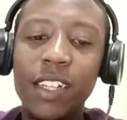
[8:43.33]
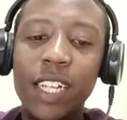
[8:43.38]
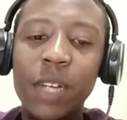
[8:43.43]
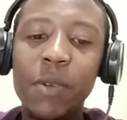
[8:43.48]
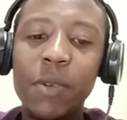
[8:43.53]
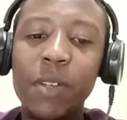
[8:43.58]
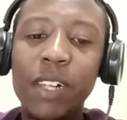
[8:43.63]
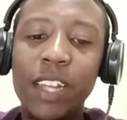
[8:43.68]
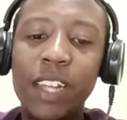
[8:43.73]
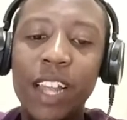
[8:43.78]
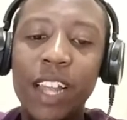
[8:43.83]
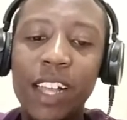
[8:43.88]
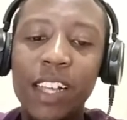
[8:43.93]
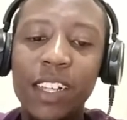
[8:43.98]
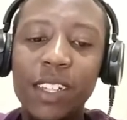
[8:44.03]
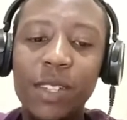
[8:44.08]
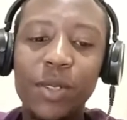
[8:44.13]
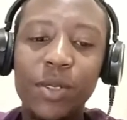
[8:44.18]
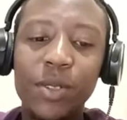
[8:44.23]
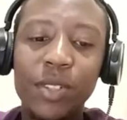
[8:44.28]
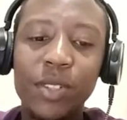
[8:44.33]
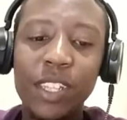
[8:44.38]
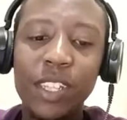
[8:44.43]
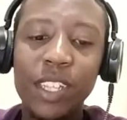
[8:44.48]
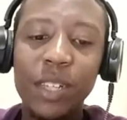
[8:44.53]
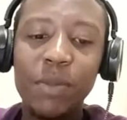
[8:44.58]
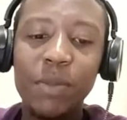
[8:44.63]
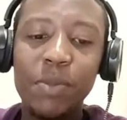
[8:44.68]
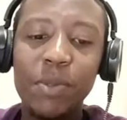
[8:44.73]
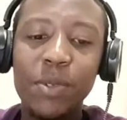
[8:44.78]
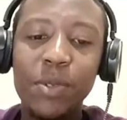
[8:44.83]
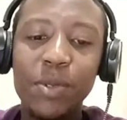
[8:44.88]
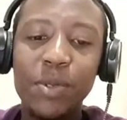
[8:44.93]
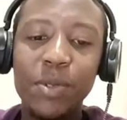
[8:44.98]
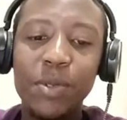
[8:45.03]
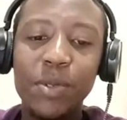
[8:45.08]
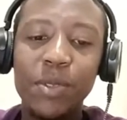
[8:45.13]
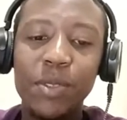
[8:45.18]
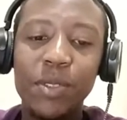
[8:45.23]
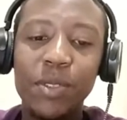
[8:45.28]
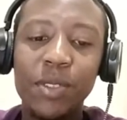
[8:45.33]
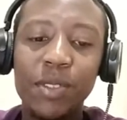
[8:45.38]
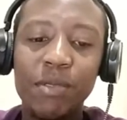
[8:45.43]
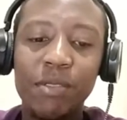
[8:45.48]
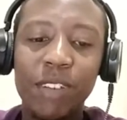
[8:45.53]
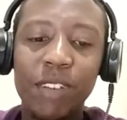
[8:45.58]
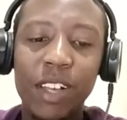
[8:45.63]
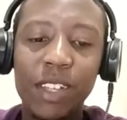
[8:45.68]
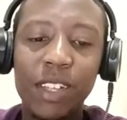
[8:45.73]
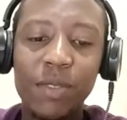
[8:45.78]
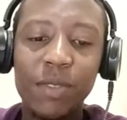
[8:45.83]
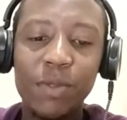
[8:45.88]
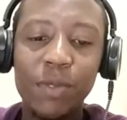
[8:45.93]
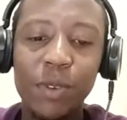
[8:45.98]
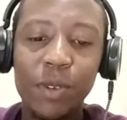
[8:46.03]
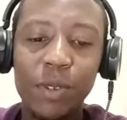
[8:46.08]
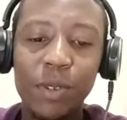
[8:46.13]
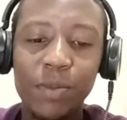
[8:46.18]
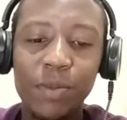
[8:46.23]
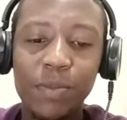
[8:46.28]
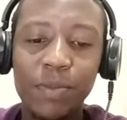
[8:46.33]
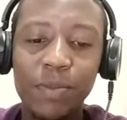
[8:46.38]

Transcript: Now I'd like us to skip to verse 4.